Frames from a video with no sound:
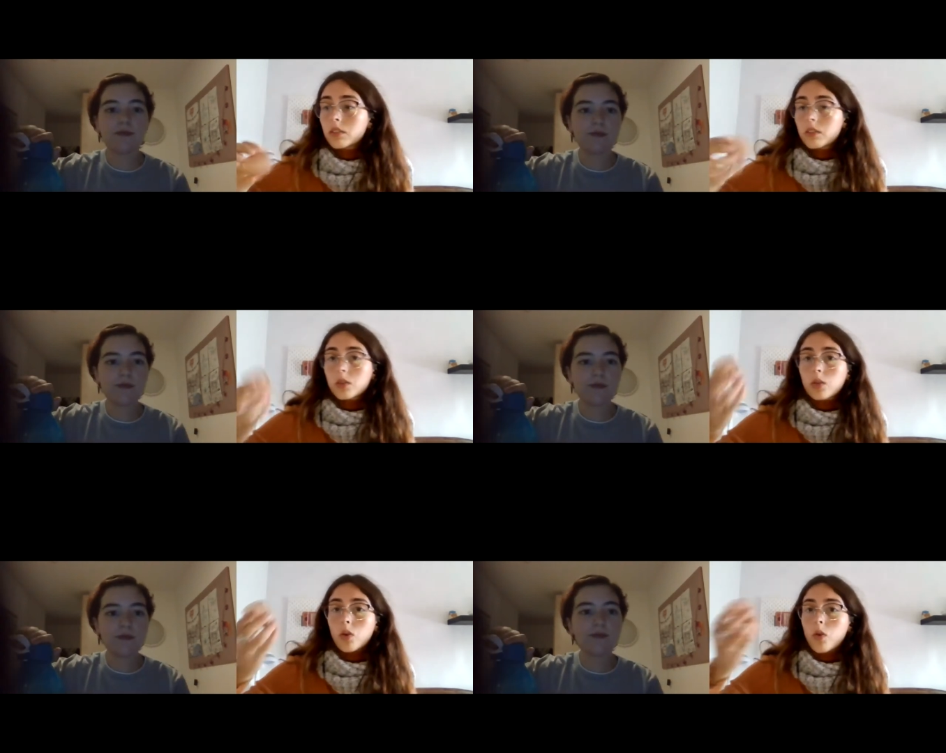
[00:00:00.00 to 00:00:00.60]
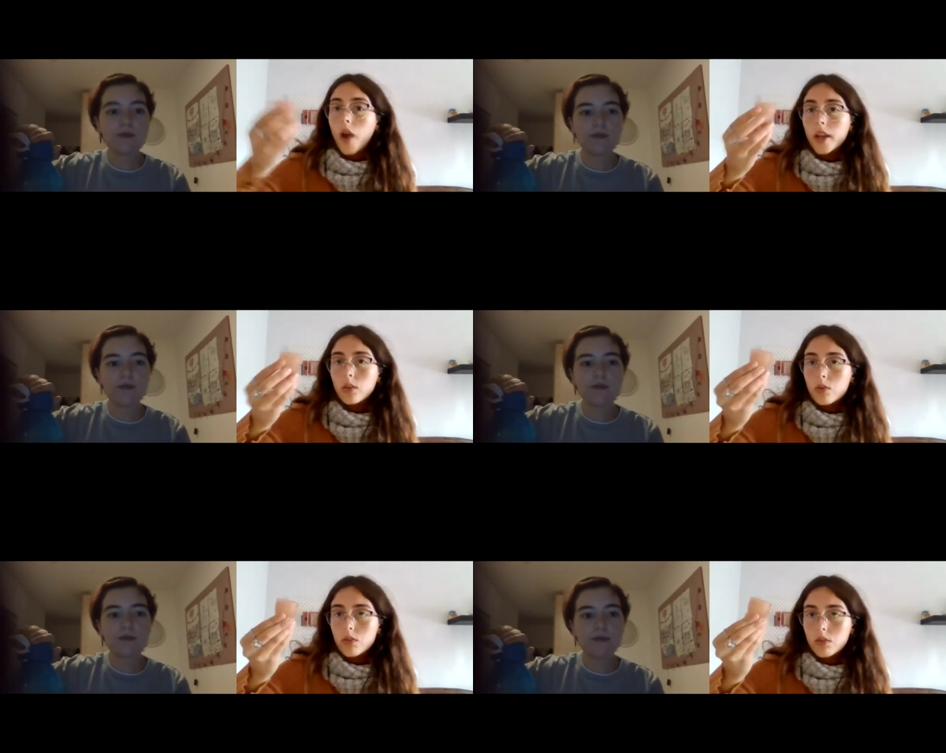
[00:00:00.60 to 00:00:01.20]
Speaker 1: So I
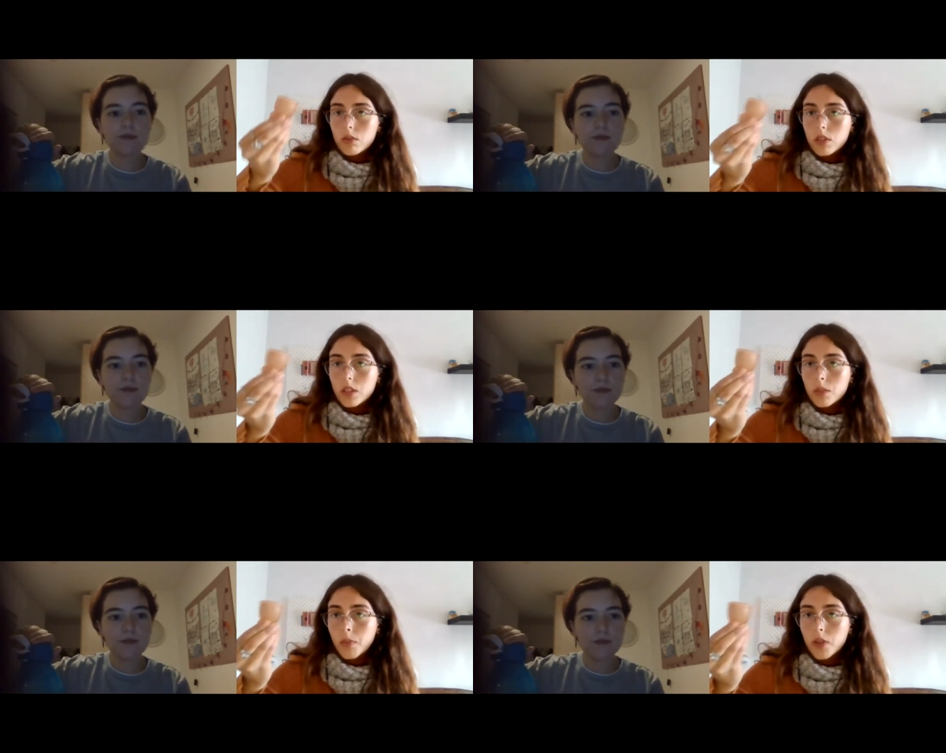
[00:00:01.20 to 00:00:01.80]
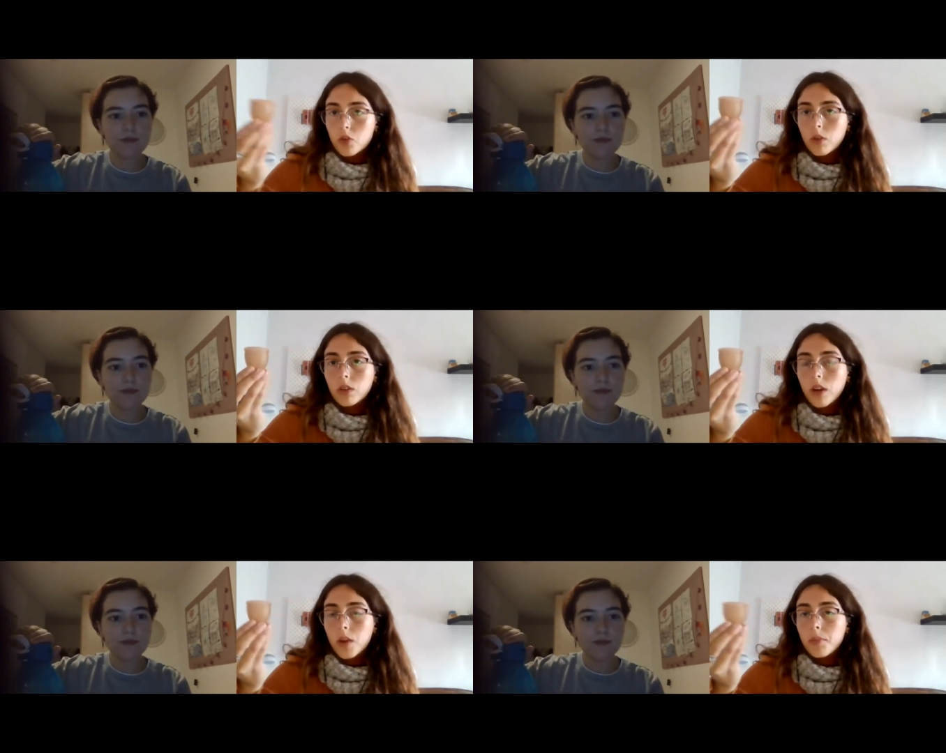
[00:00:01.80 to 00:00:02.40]
use this menstrual
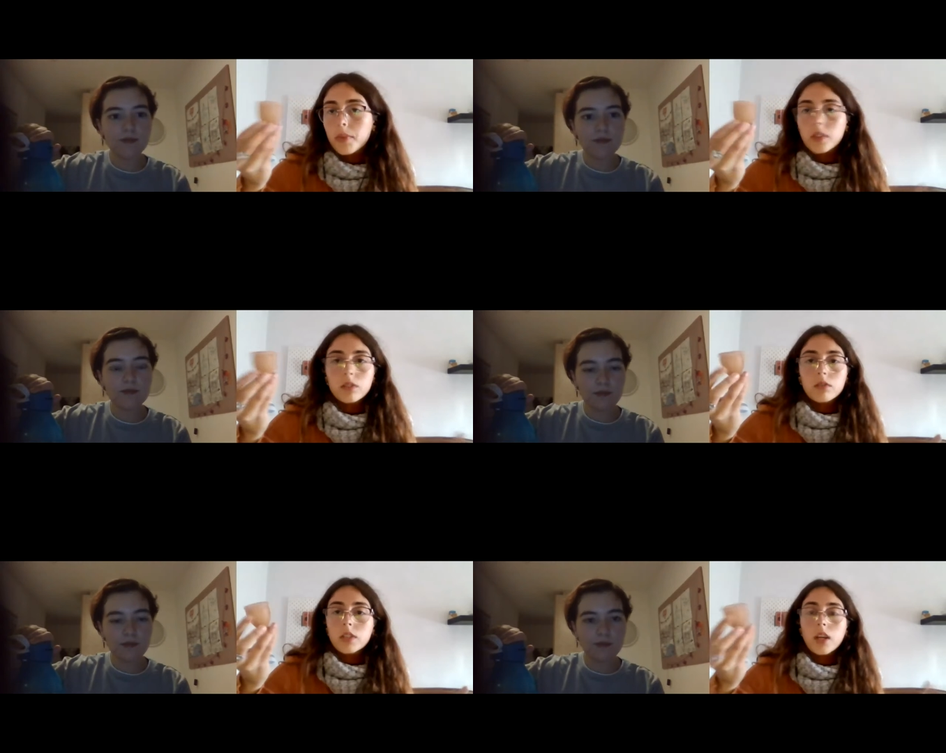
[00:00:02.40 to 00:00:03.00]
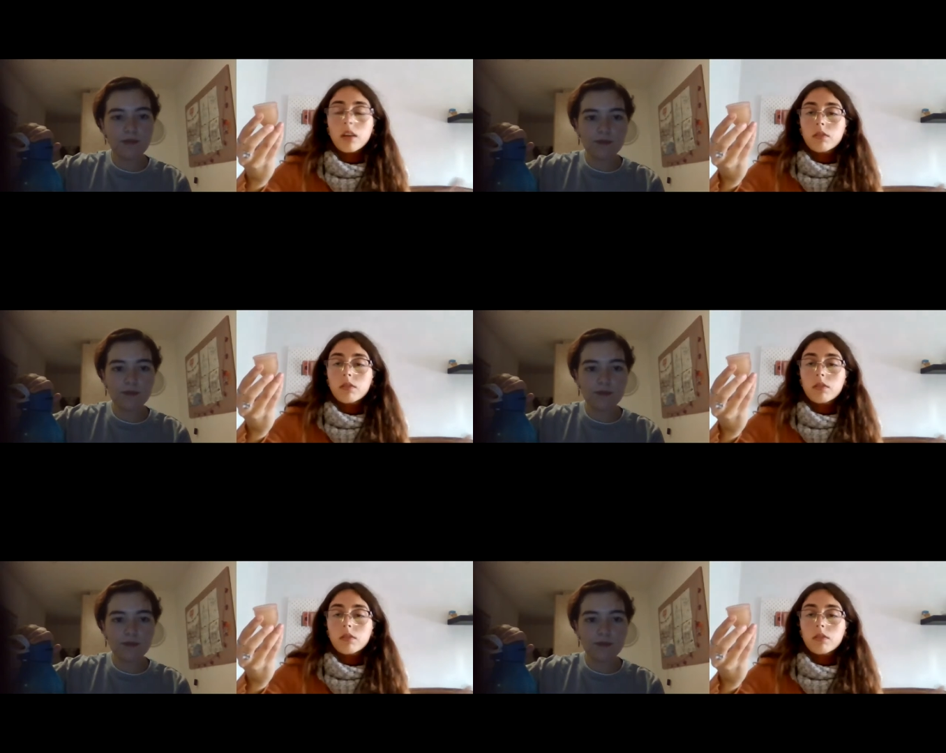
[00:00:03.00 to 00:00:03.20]
cup, but yeah,